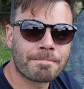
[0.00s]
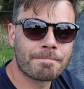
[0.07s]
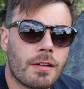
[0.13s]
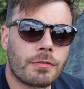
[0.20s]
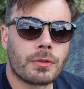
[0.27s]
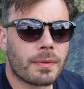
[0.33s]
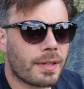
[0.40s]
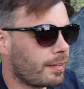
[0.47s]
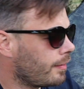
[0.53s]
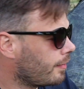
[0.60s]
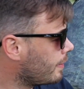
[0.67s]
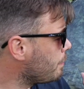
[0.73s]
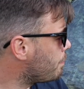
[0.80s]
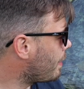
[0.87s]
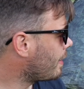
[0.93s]
Overall, this
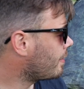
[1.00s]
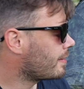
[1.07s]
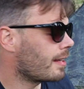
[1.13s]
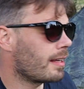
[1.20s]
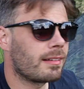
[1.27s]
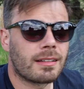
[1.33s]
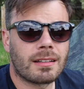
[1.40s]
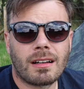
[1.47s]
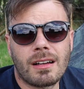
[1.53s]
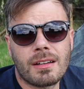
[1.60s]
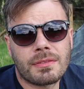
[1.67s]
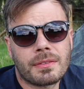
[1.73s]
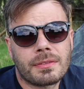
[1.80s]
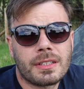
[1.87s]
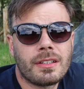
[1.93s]
is the best tent that
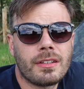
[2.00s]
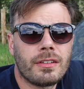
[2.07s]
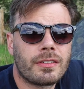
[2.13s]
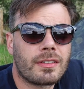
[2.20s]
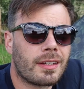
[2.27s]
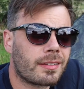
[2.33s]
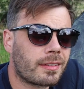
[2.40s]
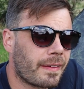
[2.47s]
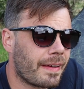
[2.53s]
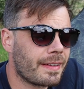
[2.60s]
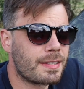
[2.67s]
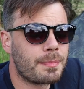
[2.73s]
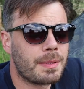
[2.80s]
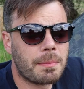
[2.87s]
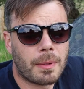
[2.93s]
I've ever used. It's
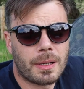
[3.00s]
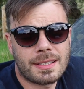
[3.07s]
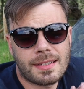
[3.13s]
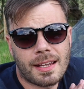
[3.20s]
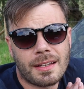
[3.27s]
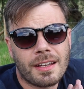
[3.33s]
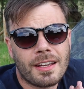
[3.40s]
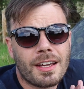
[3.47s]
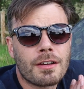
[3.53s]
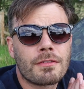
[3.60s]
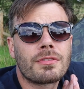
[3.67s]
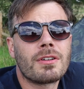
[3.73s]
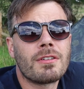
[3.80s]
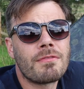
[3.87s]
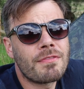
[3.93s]
going to be my tent
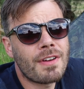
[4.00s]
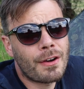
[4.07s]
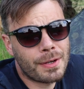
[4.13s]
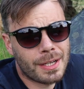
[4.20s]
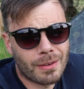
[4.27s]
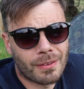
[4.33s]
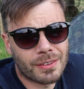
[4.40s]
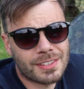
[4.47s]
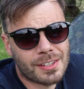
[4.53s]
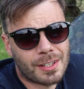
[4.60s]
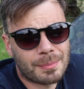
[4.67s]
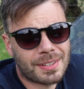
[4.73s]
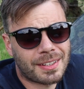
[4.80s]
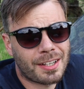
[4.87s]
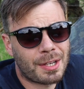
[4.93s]
for a very long
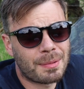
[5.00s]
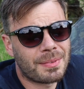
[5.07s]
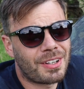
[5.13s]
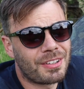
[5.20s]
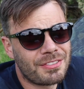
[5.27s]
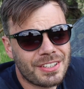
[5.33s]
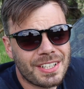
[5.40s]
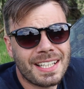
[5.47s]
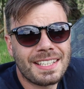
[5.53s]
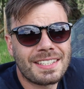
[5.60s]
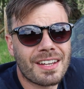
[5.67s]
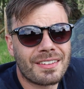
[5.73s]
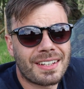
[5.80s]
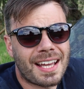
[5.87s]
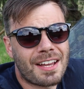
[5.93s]
time to come. I really
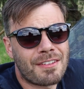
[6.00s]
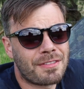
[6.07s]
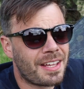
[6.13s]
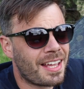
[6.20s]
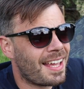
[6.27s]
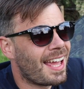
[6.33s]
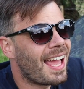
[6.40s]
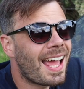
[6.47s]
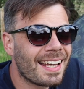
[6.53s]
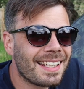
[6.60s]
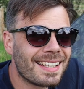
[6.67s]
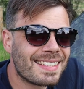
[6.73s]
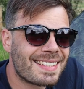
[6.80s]
don't have any